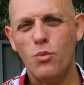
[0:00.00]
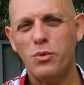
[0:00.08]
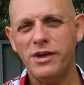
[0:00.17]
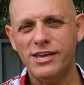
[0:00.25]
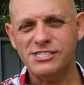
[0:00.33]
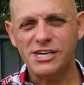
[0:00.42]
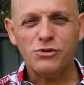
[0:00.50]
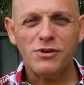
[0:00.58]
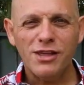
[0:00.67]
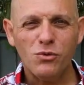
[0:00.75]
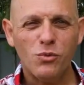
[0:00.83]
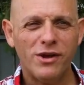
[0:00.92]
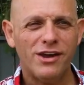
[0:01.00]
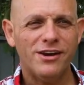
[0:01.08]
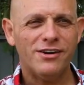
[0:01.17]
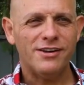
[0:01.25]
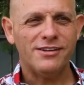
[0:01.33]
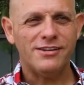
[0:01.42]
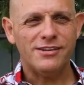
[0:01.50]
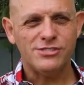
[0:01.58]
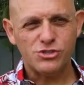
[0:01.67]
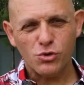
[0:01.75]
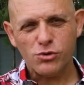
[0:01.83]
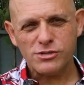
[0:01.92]
We generally wear
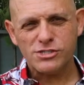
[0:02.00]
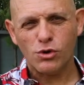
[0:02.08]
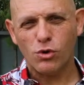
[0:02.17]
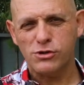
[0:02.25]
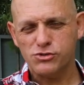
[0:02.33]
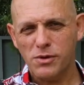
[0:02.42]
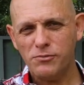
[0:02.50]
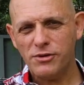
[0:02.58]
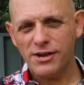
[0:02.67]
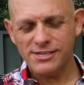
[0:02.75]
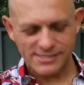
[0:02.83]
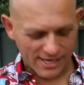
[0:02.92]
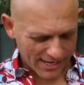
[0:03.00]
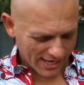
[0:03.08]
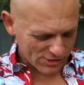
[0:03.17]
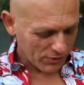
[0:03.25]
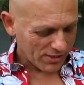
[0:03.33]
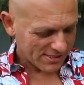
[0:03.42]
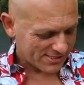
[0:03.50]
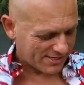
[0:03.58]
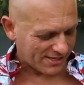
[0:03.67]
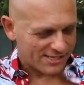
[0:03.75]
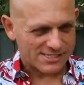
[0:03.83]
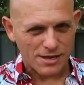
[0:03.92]
shorts or swim trunks, as well as
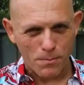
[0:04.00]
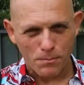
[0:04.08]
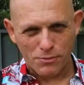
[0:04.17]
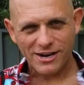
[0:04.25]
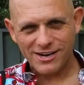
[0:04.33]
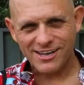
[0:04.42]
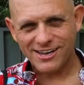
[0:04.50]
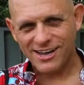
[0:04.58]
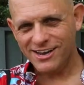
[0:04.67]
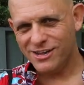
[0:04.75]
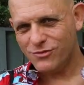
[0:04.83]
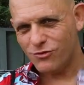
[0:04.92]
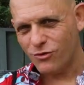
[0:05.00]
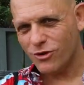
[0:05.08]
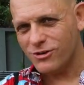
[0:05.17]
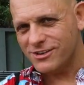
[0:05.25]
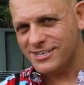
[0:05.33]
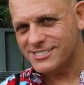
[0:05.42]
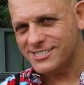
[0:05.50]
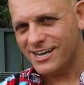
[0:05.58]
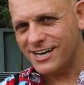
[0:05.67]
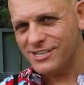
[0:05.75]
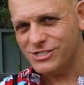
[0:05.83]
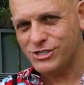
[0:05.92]
these brightly colored floral
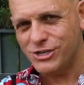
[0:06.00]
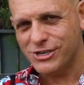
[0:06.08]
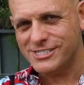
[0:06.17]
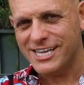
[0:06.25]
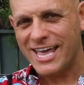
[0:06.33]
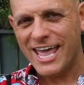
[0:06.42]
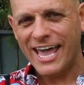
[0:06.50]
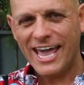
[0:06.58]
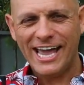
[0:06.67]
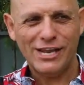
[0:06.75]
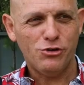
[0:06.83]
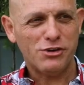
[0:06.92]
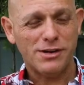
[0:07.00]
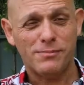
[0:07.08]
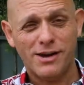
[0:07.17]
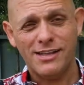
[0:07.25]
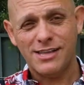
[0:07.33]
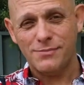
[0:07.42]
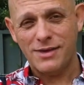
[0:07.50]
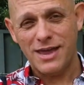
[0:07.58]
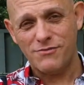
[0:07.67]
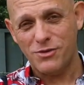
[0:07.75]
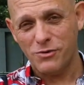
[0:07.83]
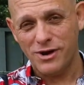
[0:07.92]
design shirts, and you can buy them
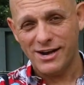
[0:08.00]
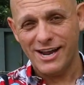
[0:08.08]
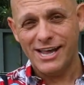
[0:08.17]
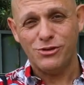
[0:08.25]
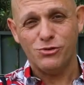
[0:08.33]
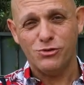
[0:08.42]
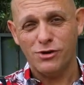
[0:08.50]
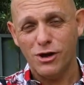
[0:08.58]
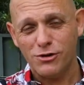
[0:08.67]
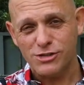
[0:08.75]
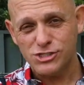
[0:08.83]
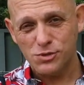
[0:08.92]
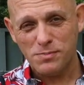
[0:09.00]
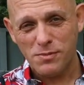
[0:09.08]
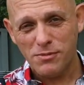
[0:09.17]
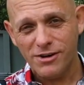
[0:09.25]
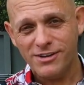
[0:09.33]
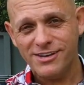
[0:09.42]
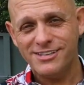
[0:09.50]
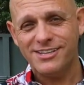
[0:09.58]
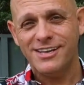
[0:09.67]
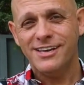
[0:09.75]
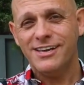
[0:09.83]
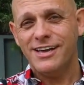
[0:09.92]
everywhere at your local supermarket,
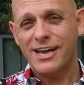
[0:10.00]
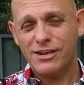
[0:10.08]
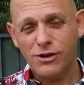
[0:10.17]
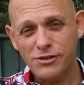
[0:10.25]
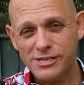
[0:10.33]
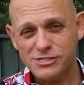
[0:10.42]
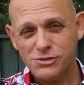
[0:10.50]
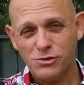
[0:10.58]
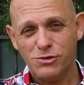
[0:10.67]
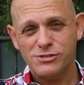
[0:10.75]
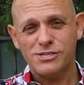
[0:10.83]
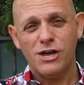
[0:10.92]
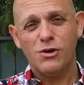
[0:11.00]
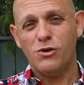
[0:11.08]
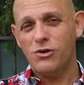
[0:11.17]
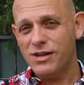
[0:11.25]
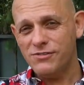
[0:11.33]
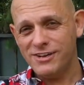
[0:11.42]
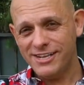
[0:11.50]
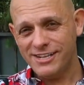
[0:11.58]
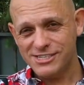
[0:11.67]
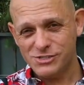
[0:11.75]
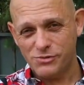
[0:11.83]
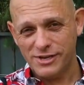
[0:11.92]
at clothing stores, or even in
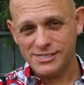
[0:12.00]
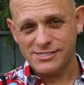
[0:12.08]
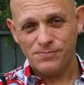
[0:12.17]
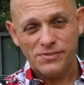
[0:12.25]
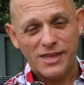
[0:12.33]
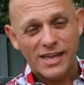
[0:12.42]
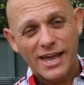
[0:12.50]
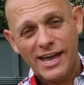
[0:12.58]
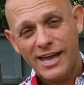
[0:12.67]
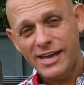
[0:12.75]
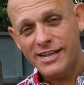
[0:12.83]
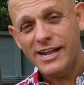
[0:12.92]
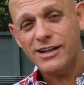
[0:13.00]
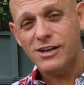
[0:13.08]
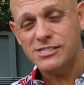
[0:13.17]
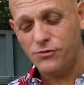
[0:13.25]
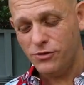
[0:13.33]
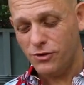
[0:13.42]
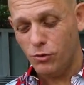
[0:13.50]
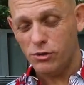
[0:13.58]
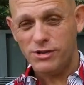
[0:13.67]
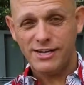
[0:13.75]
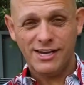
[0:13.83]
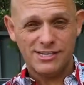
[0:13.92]
the streets. And that goes for your
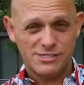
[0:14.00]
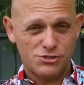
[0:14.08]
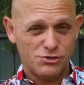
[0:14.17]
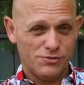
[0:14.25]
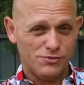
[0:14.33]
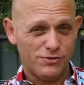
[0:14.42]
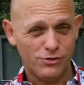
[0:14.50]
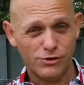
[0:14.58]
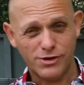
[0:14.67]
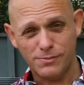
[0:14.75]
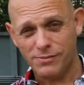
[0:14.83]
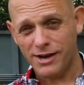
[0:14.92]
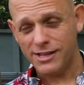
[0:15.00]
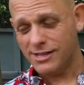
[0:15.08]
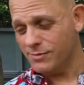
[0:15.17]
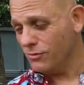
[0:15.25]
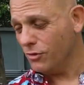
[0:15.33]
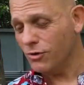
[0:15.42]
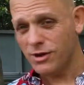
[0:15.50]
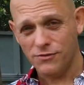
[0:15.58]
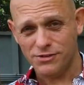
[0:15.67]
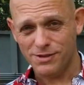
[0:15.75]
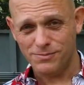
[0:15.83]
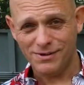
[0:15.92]
water guns too. You can buy them all
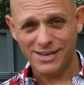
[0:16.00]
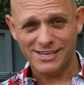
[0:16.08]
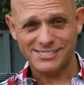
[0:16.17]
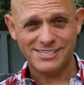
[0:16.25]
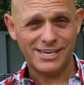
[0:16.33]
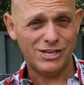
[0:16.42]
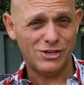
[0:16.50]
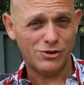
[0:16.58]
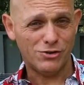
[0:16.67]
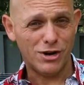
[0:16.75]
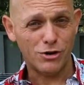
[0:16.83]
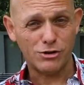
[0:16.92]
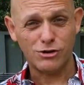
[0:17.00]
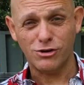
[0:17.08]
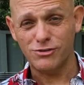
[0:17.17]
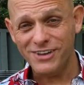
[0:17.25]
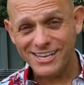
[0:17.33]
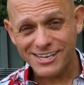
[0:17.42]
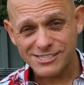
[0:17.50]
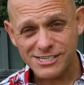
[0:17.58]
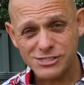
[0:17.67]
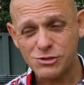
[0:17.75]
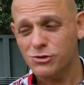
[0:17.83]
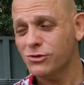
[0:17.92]
over the place, in your local
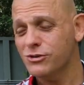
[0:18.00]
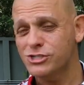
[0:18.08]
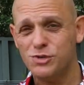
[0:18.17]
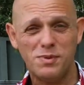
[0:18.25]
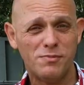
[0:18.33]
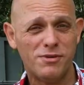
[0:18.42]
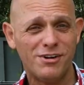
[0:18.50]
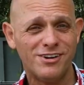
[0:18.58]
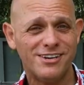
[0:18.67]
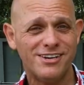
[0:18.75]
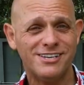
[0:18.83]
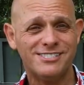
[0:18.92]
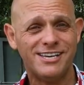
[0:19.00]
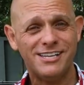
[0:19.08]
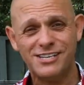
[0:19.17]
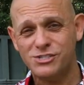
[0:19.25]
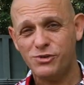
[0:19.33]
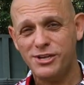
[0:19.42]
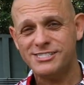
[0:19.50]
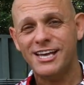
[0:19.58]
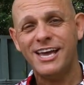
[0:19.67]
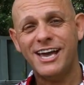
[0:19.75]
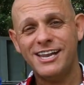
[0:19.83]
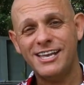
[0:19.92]
convenience store, supermarkets, in the streets,
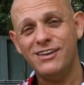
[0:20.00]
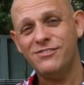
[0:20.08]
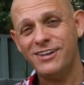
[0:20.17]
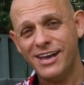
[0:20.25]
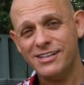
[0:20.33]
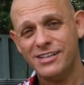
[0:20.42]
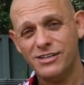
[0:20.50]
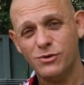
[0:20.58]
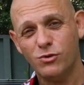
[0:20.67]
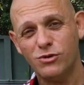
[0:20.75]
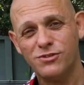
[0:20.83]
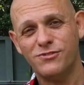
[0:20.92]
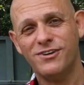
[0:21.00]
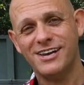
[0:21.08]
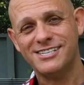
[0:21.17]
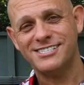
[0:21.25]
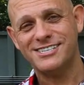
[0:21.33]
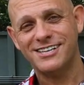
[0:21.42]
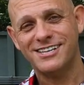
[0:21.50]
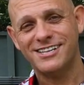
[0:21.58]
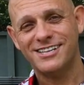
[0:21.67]
and even at the water fights.